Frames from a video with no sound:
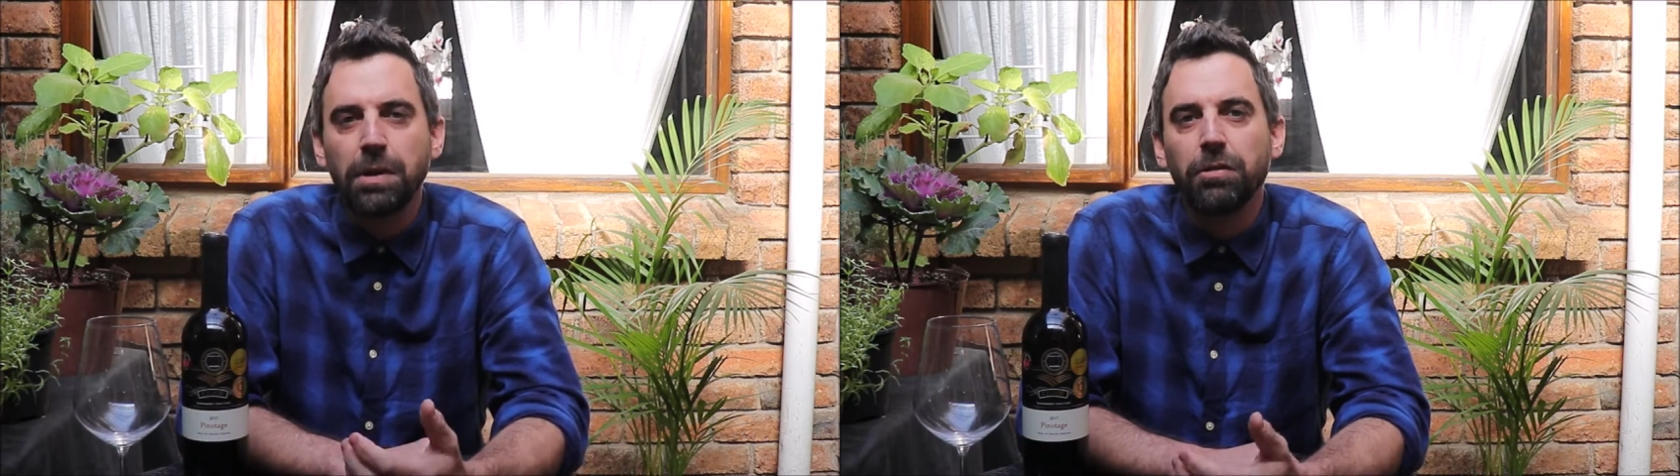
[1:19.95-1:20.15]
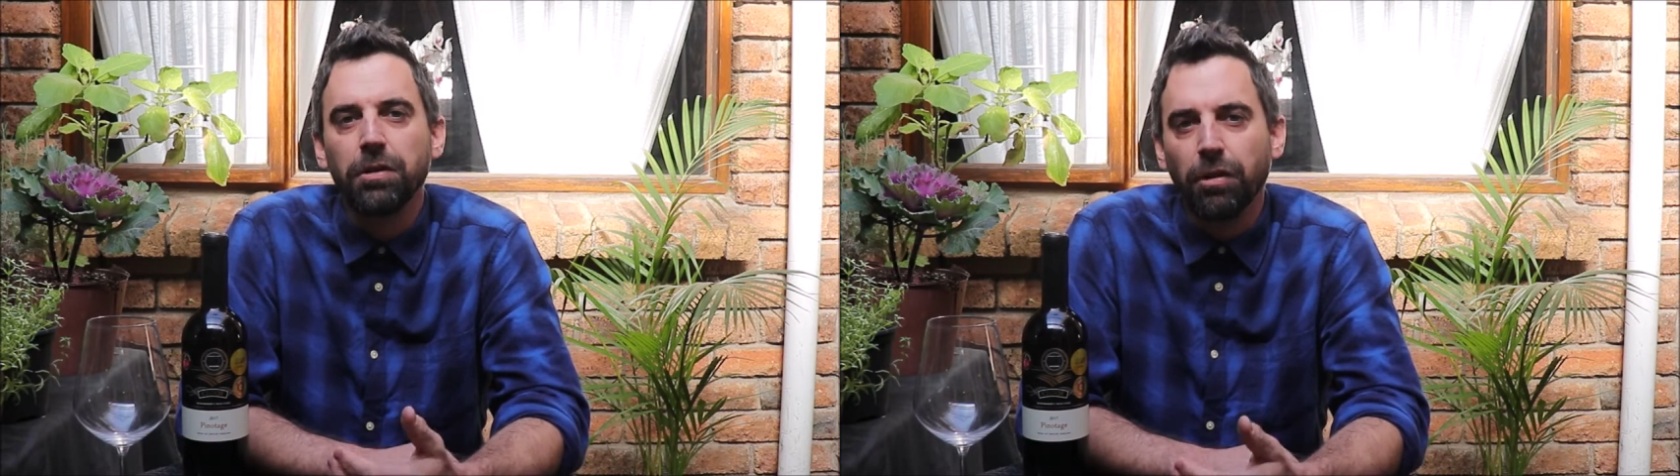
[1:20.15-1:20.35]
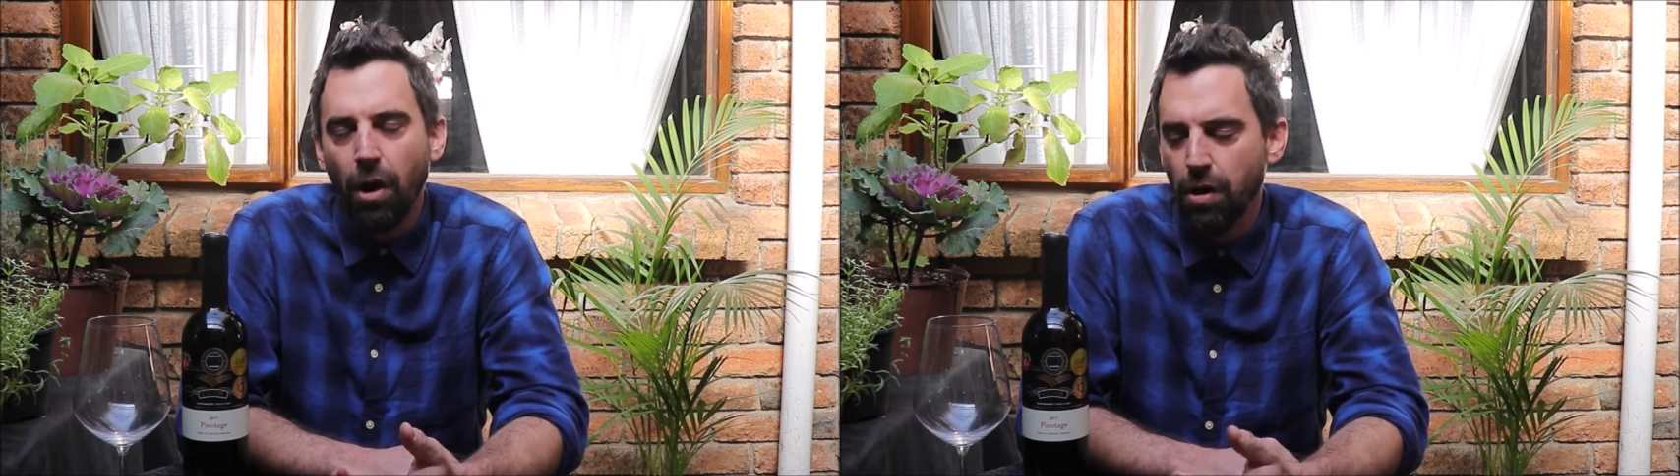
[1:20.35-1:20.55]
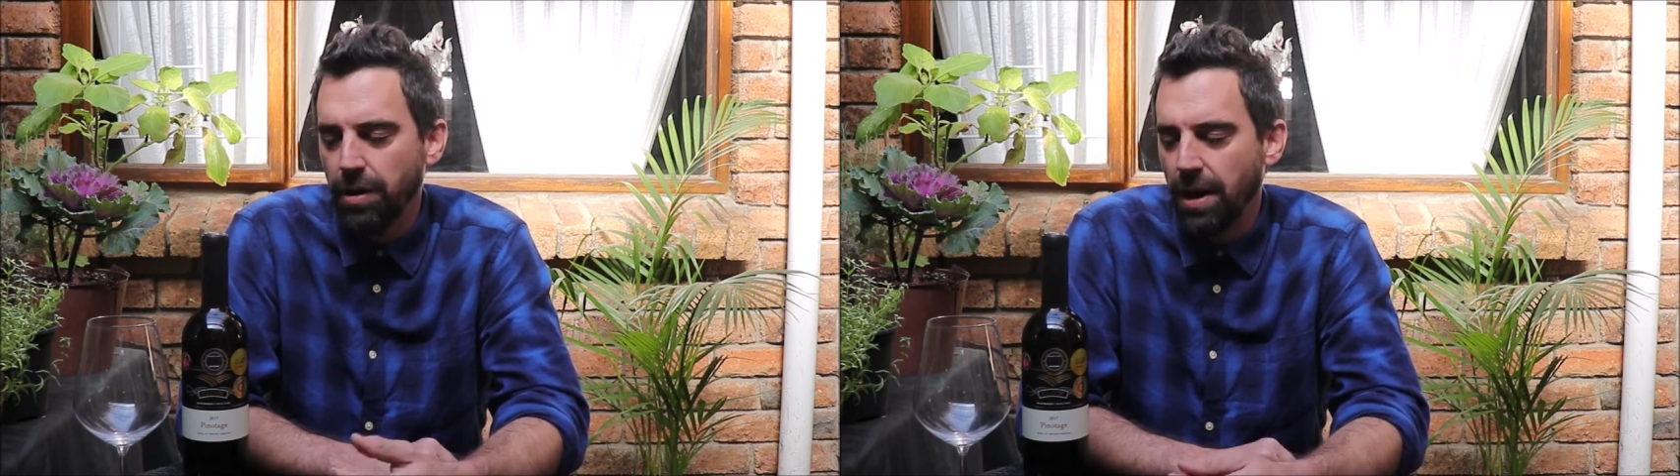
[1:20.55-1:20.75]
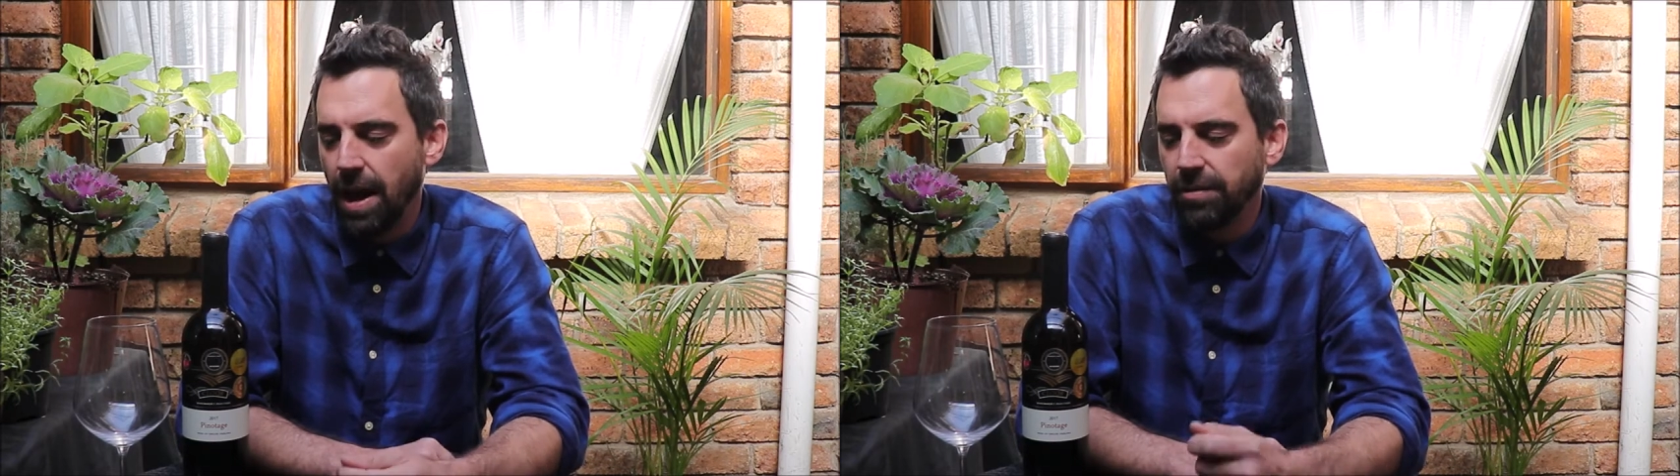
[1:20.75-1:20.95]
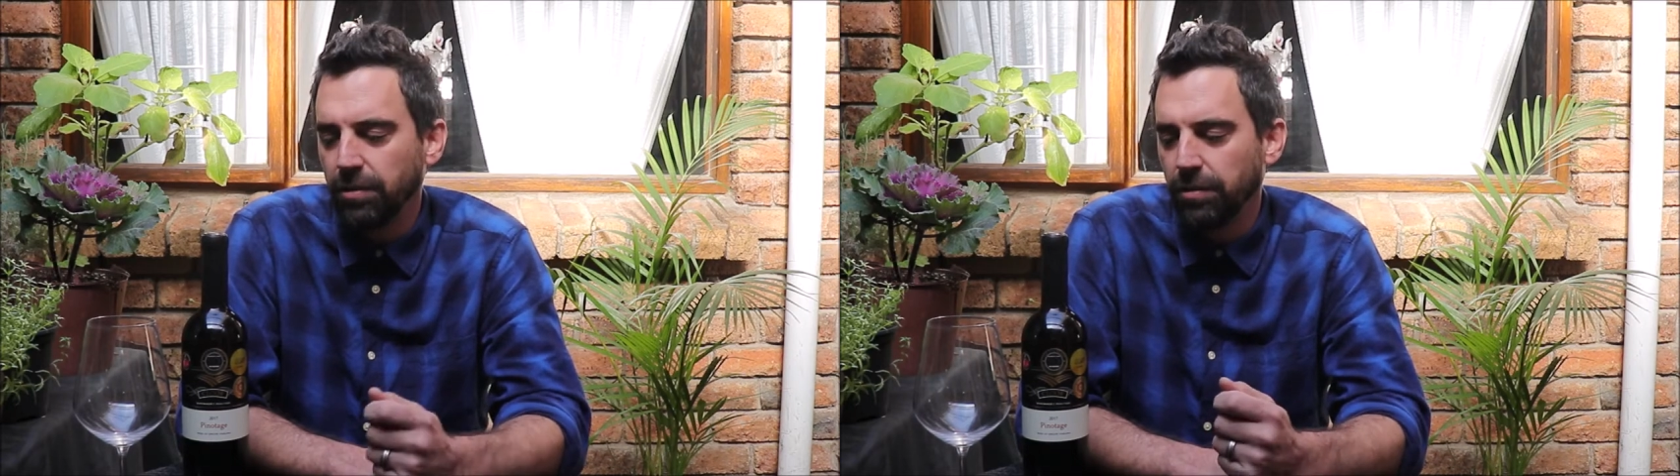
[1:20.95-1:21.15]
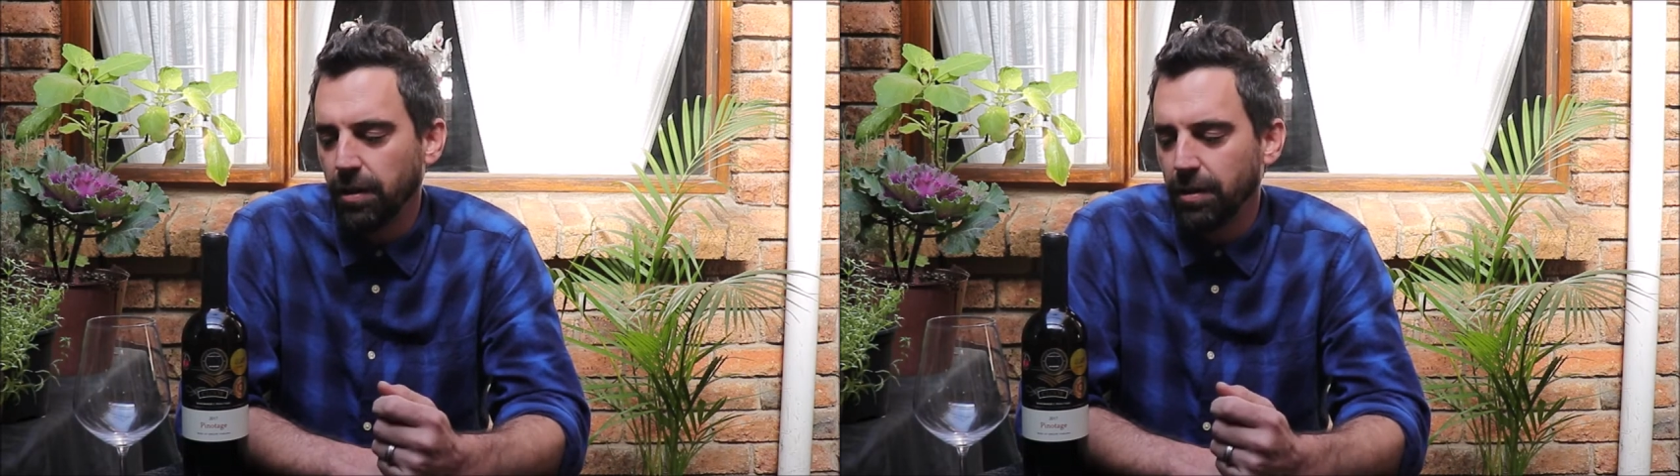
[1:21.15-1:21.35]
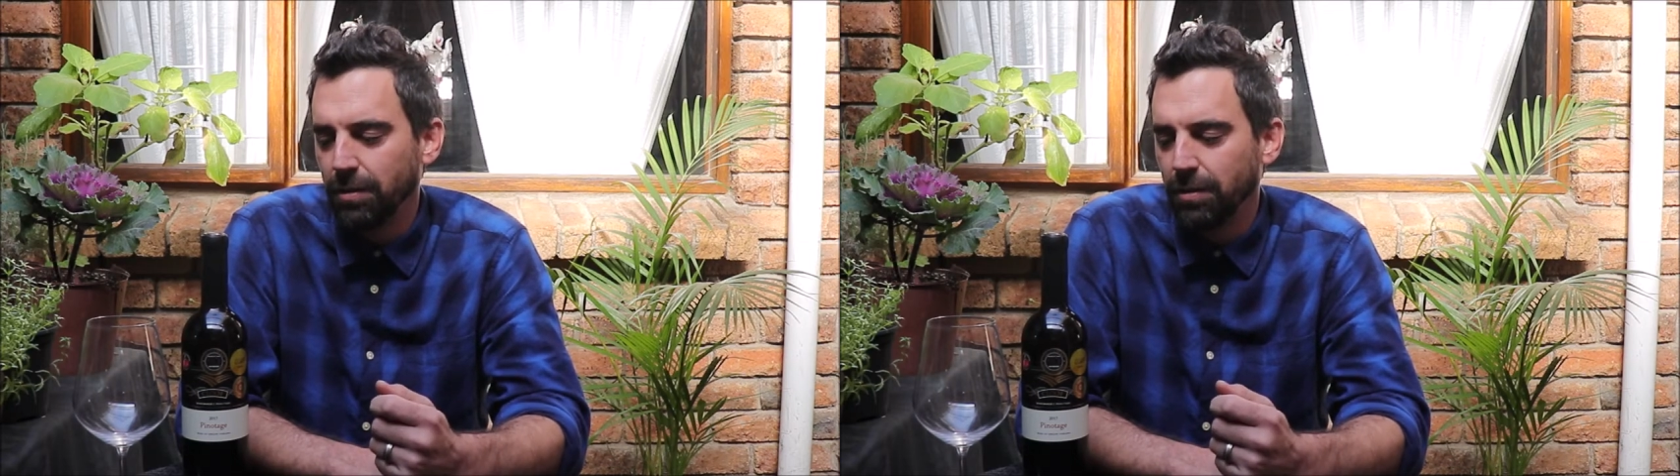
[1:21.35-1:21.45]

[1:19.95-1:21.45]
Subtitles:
into its own and has its